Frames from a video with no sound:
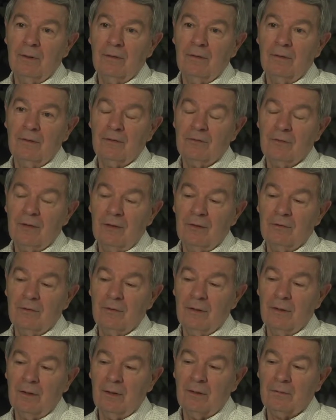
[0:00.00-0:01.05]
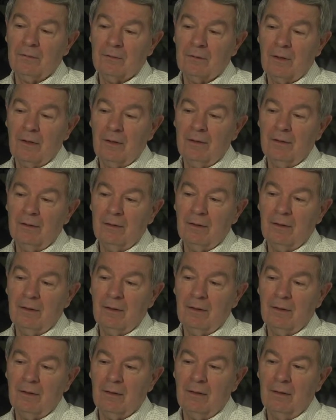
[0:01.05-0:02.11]
That sounds a little trite and a
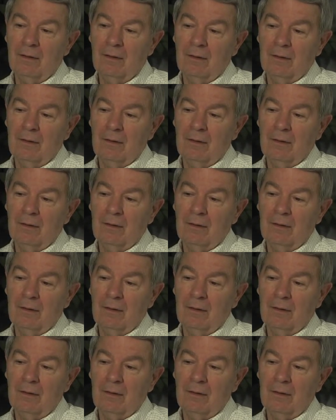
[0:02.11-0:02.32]
little